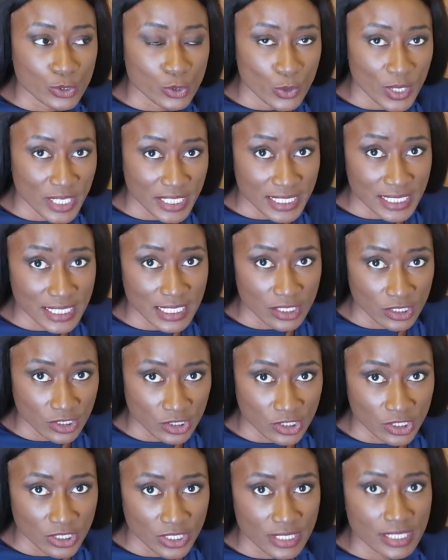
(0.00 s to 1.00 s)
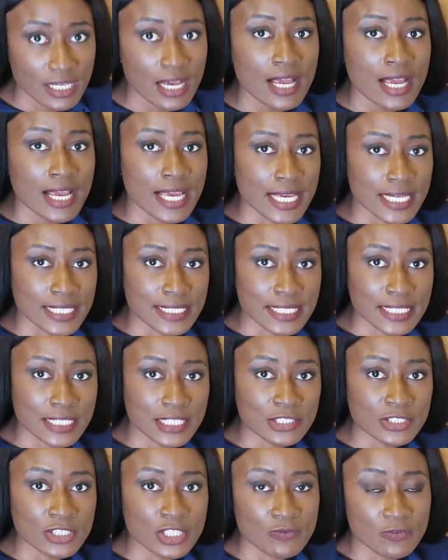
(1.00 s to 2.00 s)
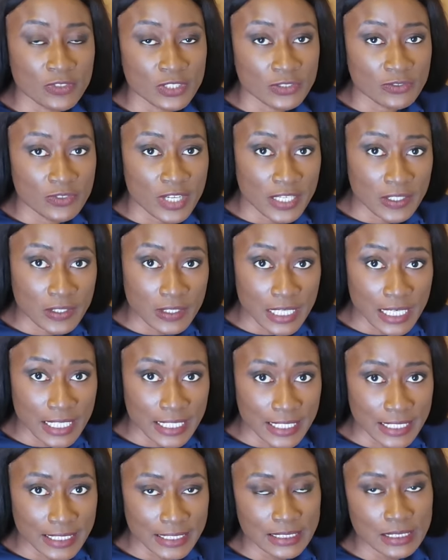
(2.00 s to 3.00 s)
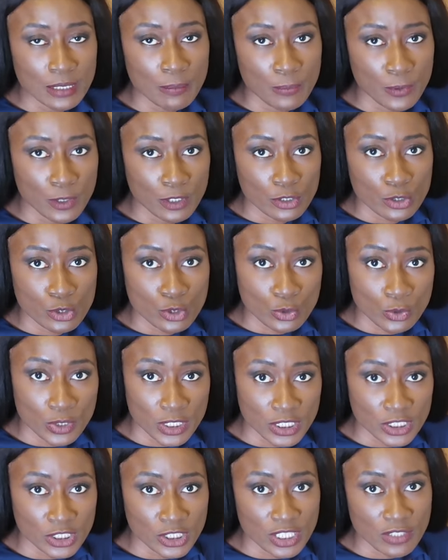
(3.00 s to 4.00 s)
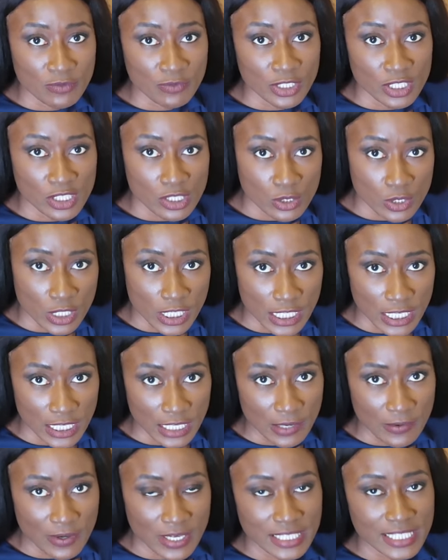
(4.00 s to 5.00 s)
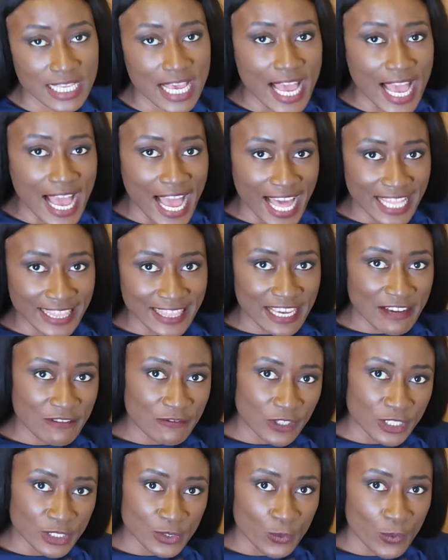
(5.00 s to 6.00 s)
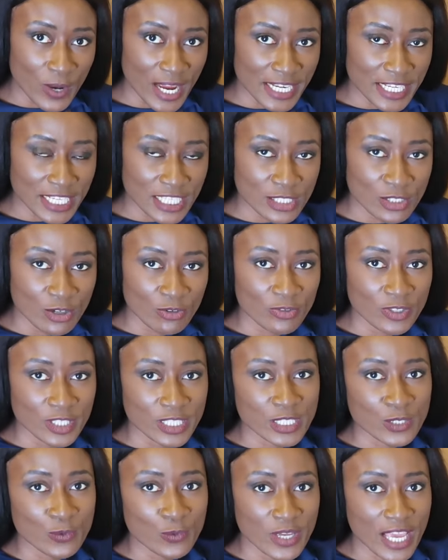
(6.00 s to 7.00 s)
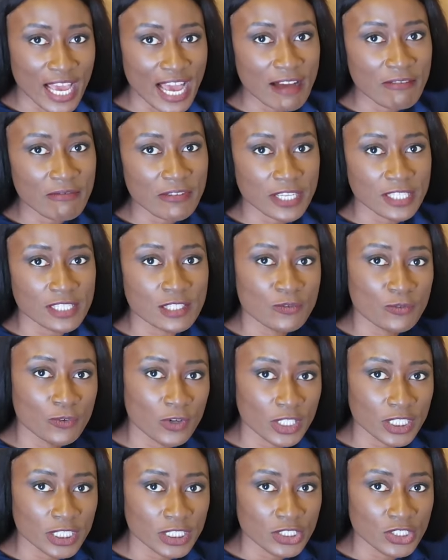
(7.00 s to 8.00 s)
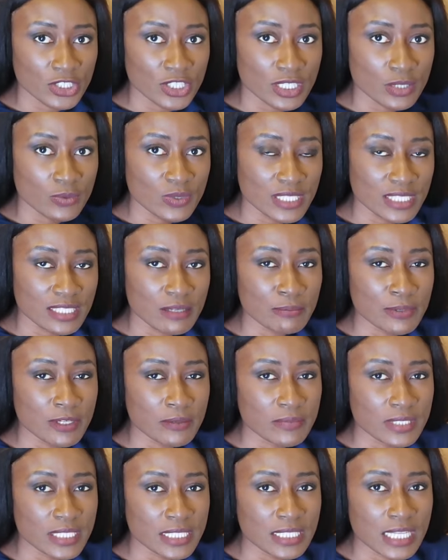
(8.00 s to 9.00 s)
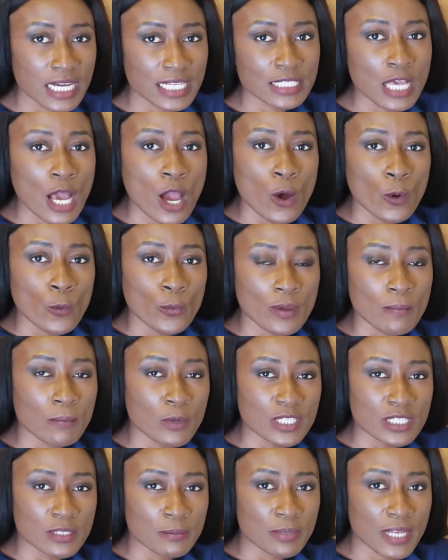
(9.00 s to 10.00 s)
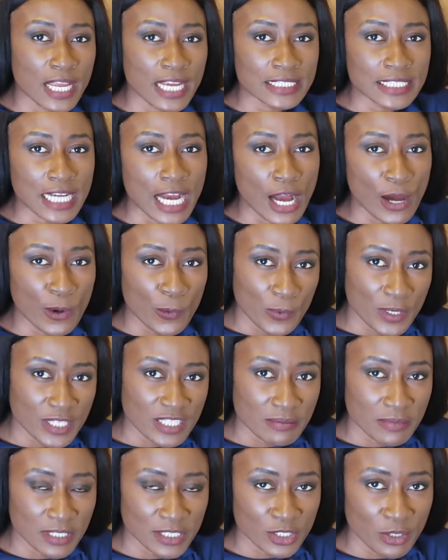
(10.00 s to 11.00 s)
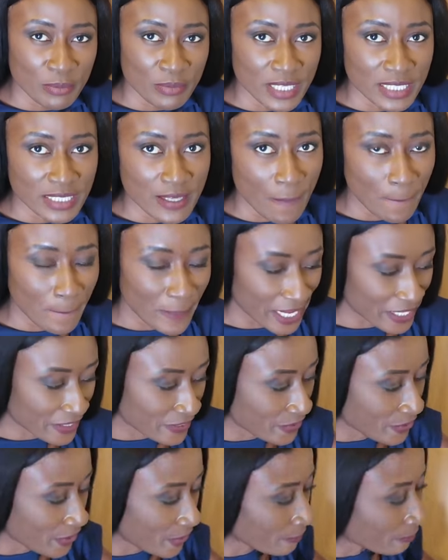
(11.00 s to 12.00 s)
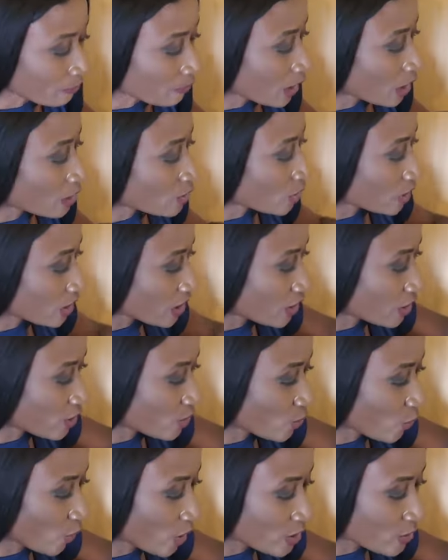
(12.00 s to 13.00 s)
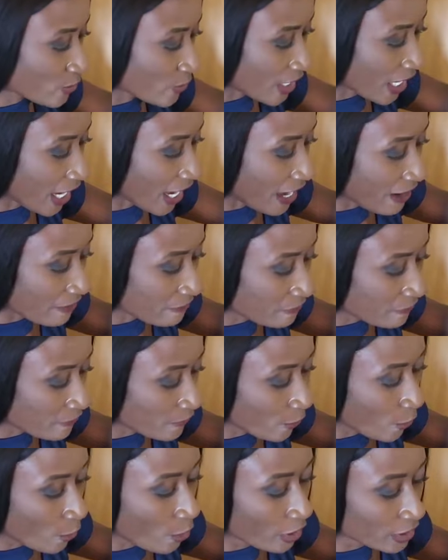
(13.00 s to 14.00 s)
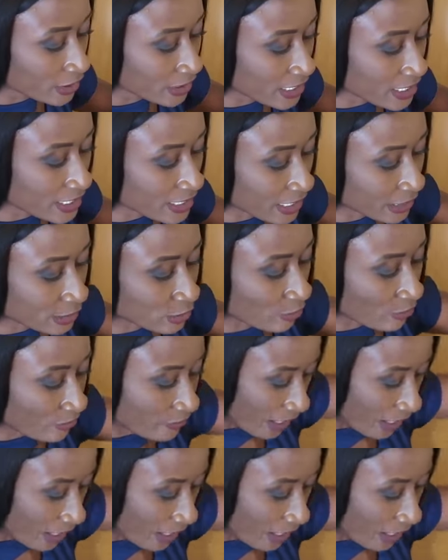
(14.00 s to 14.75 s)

20 inches 18 inches for the regular length plus 2 inches for the sewing allowance and then for the wideness of it we have 84 inches which simply means that we multiplied our waist measurement by 3 so this is what we have for this set of